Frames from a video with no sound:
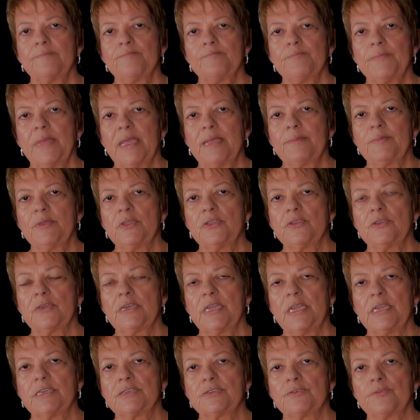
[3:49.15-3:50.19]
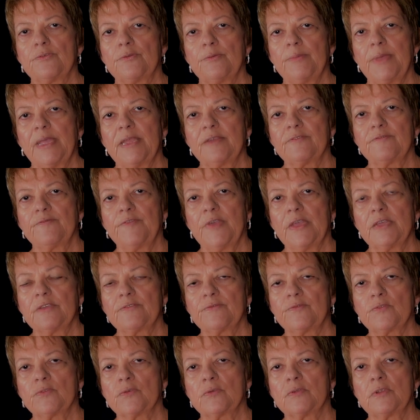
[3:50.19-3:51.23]
Maybe you need to remain
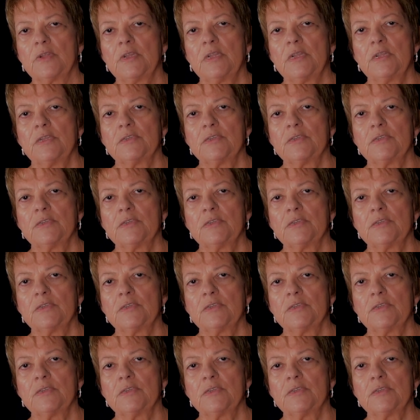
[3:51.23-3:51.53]
faithful